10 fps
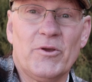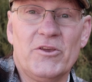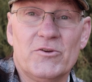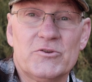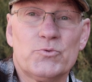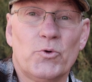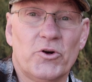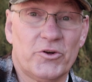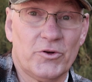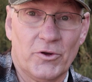used
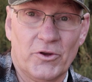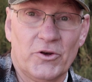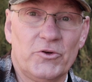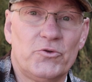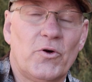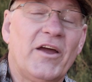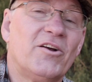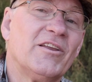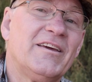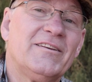were
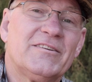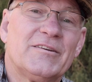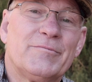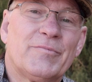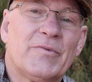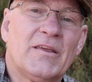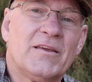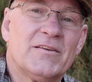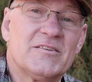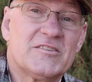dryer lint,
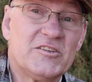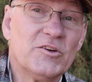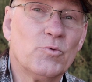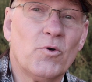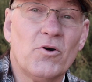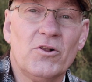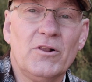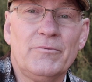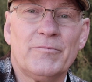steel wool,